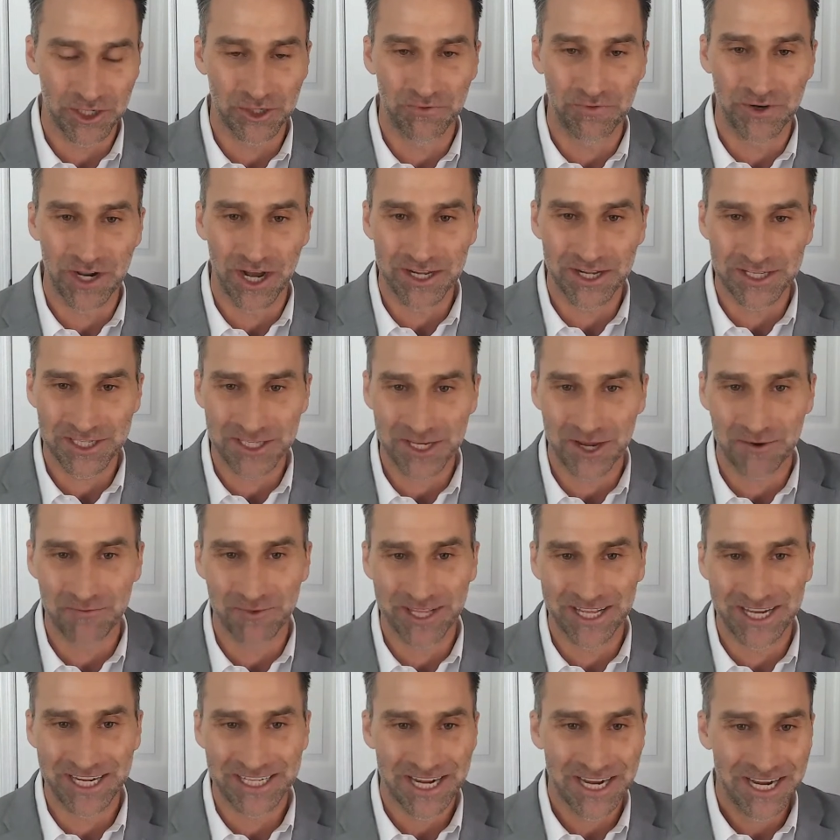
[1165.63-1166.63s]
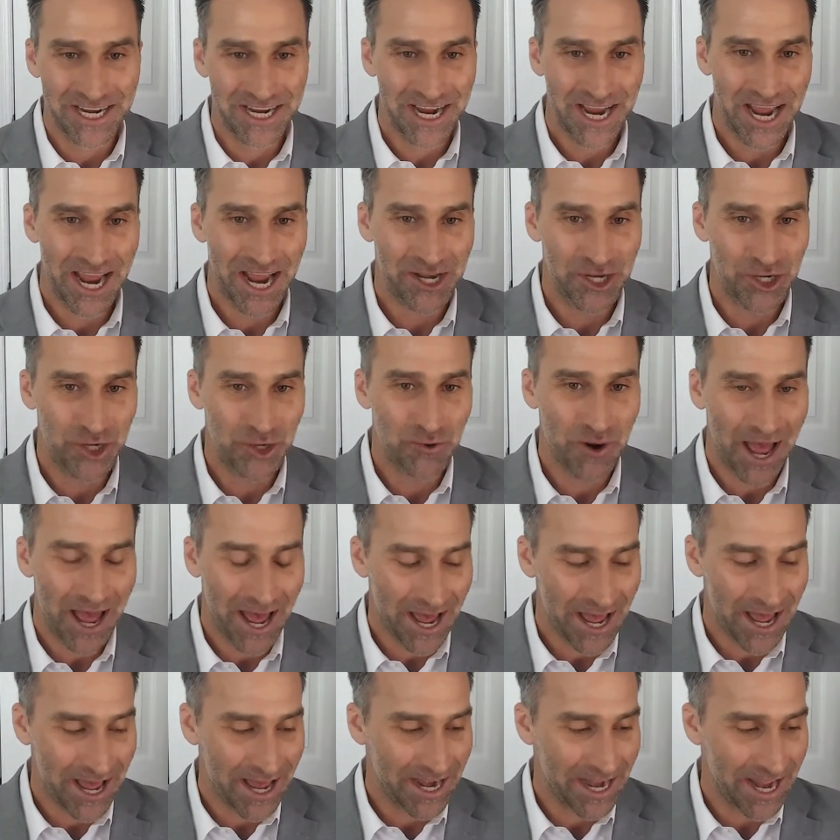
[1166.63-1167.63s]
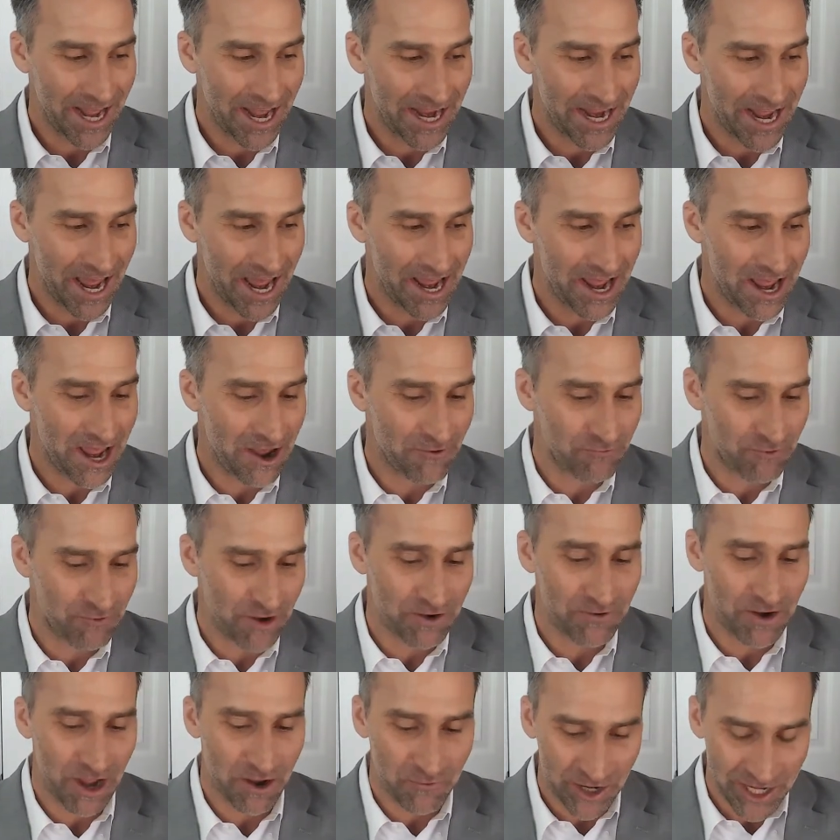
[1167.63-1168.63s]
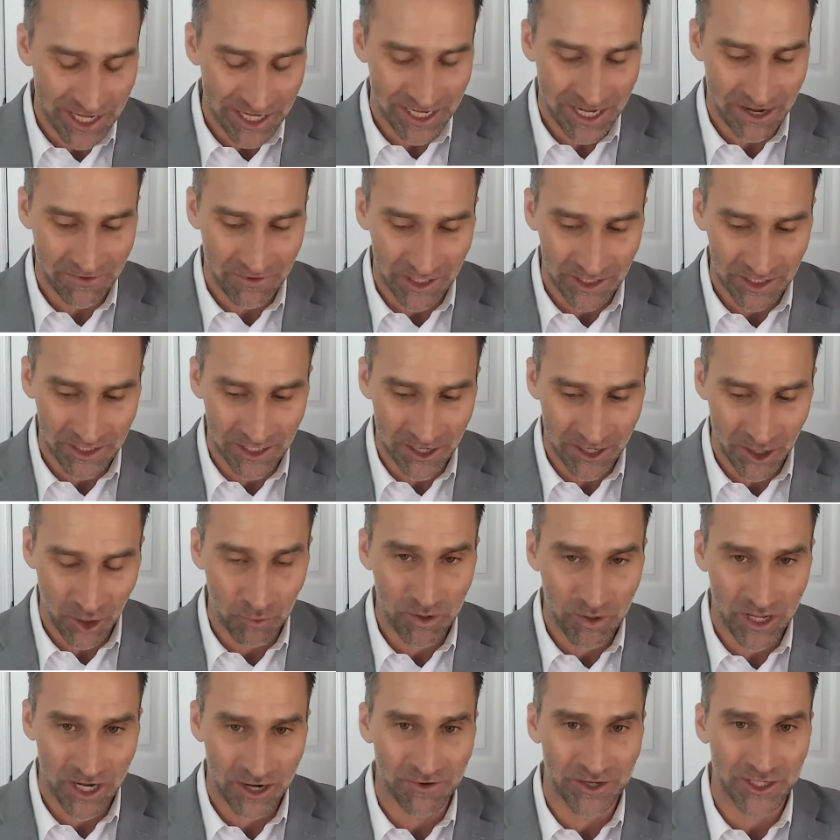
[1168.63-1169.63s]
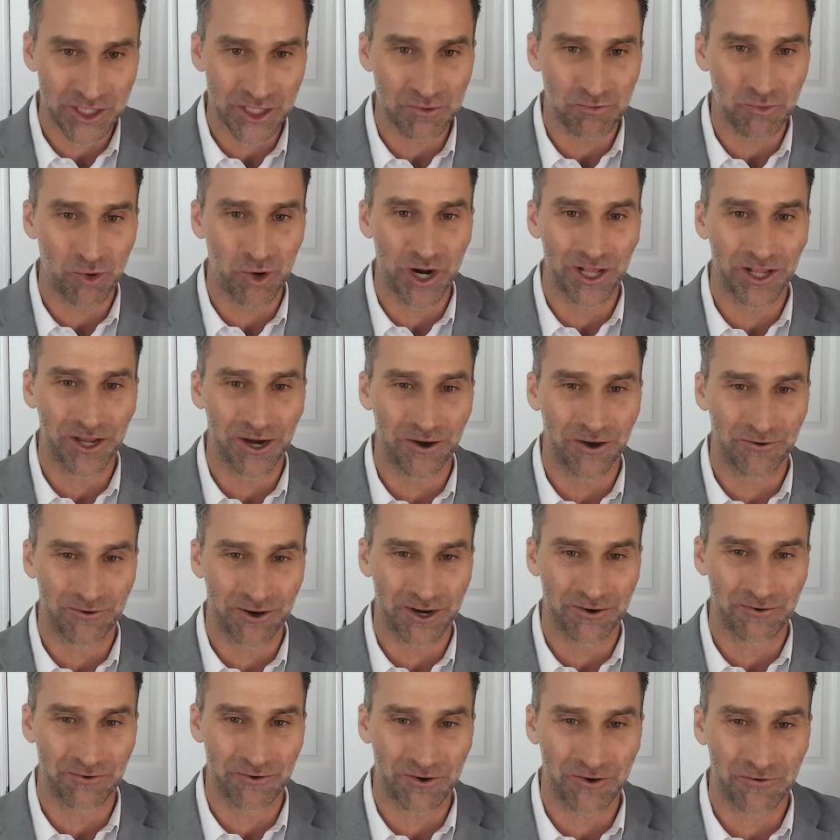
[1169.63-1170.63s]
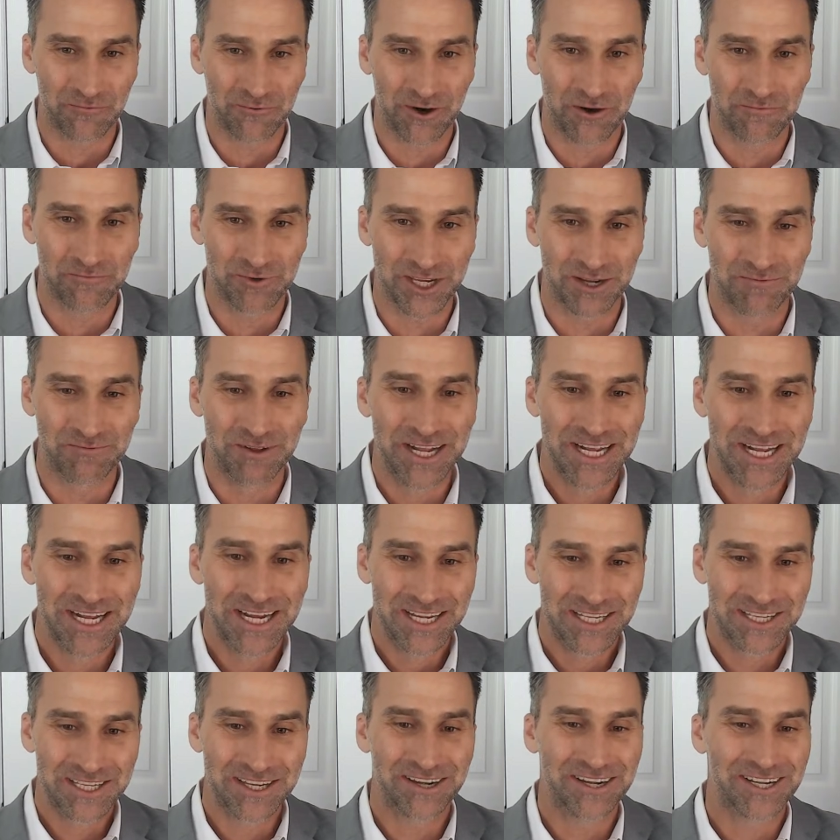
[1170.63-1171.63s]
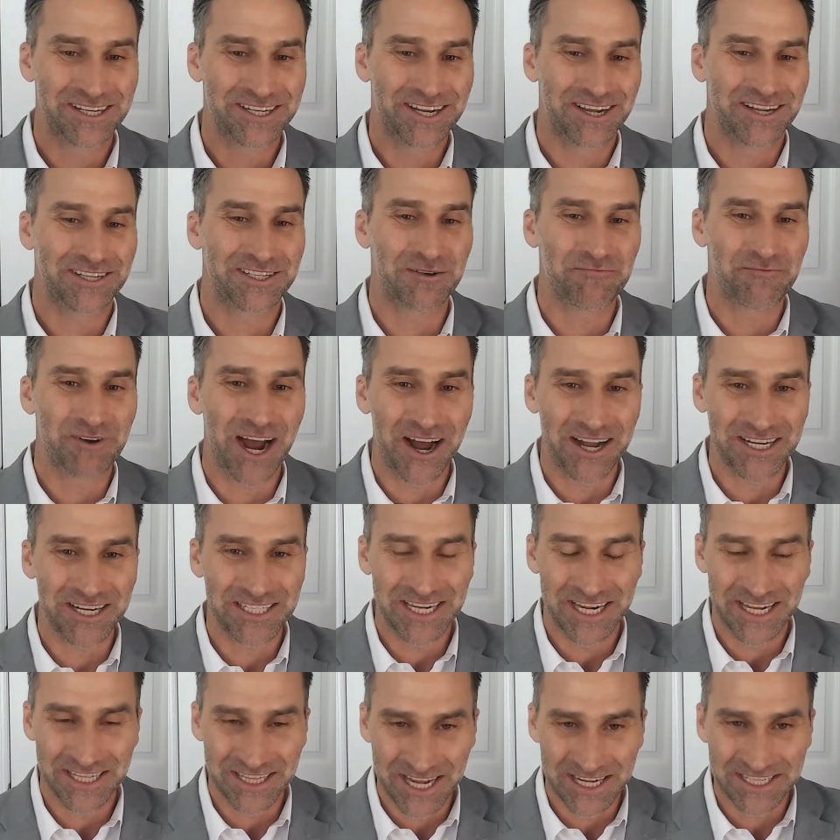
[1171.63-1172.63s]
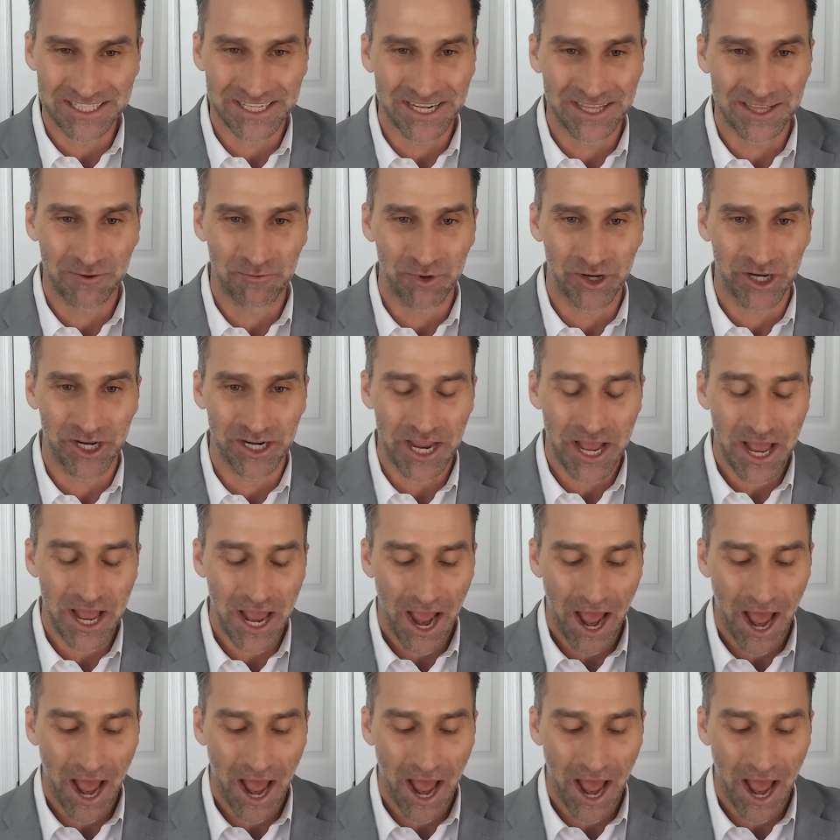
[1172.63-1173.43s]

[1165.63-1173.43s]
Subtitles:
You've done some of this, and you had if we could give a little bit of a spoiler from some content that's in the book.